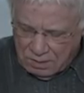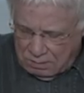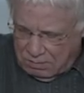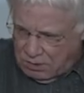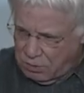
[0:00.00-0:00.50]

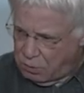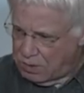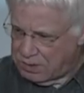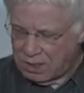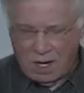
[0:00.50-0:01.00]
these are the
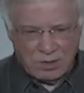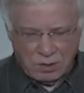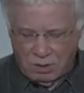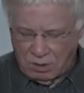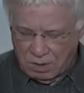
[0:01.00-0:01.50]
ones that God's
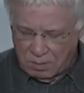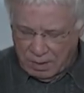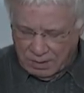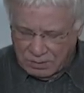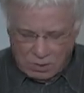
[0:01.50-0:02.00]
going to look
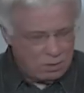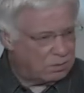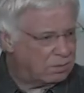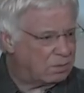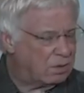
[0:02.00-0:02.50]
upon. So
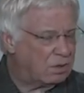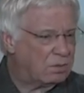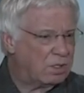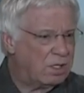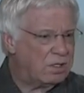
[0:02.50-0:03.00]
we need to